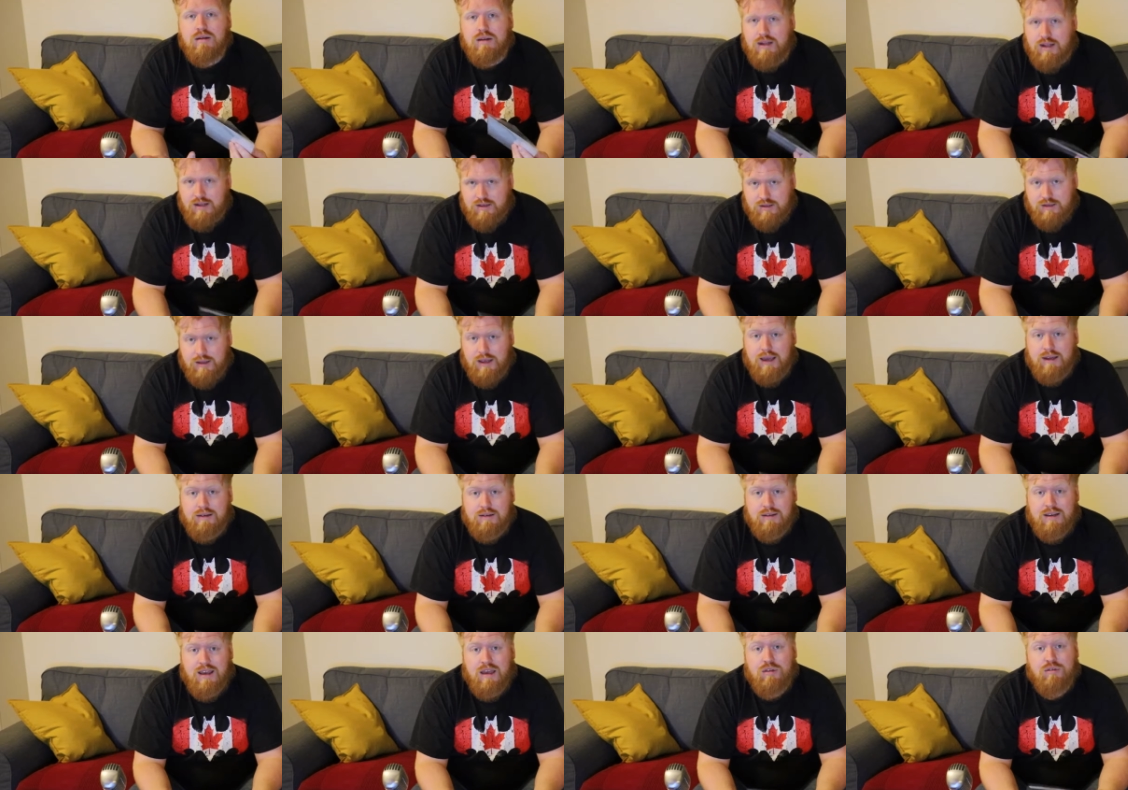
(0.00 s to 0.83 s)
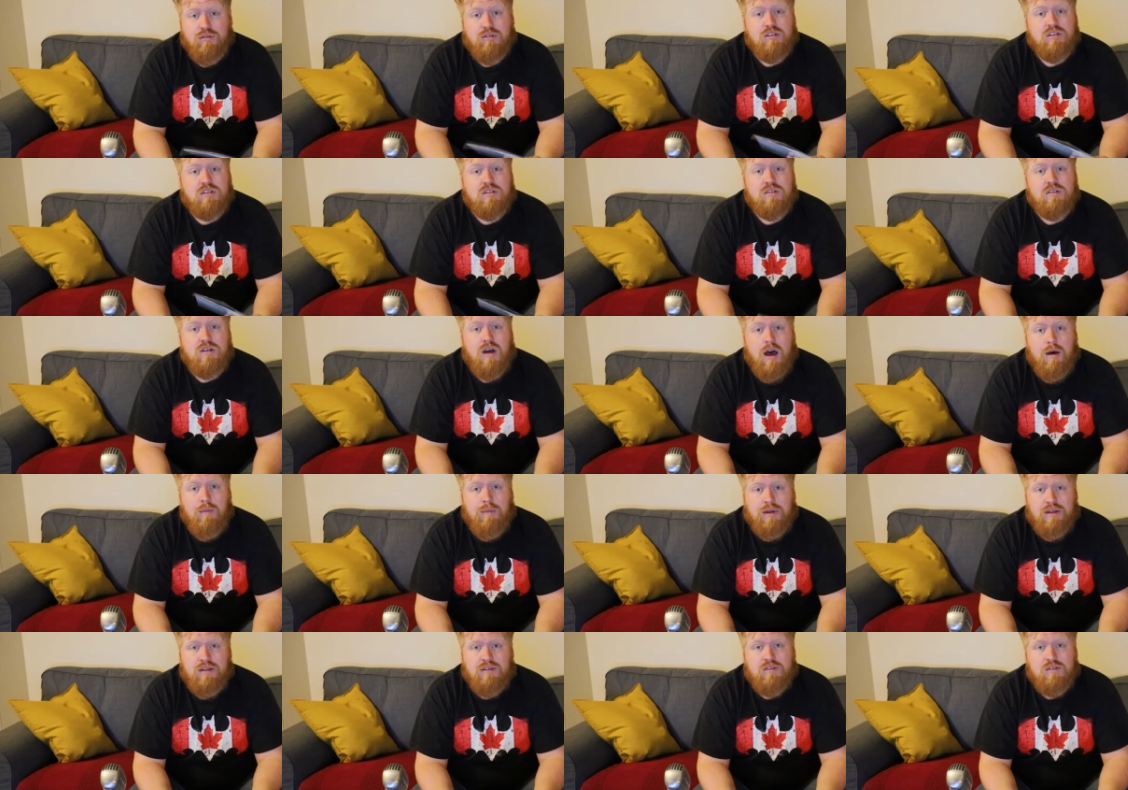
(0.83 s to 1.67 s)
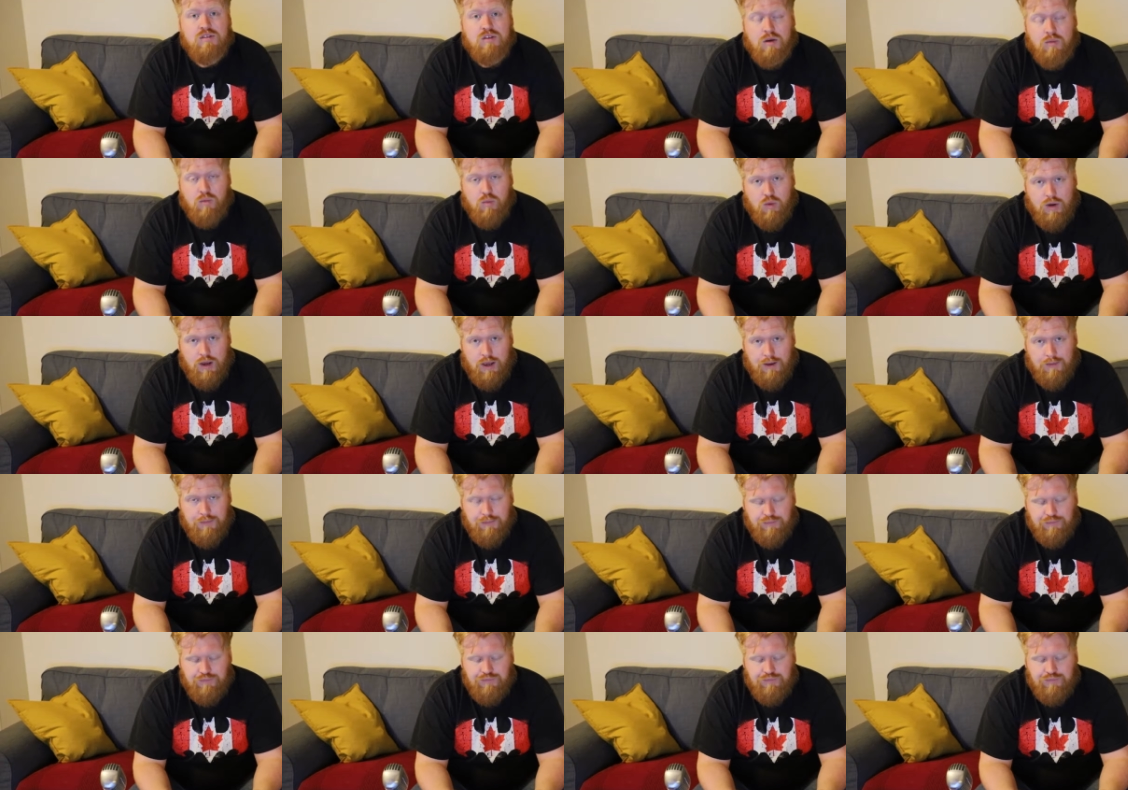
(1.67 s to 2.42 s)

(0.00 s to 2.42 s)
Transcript: needs to get together to stop it in some way.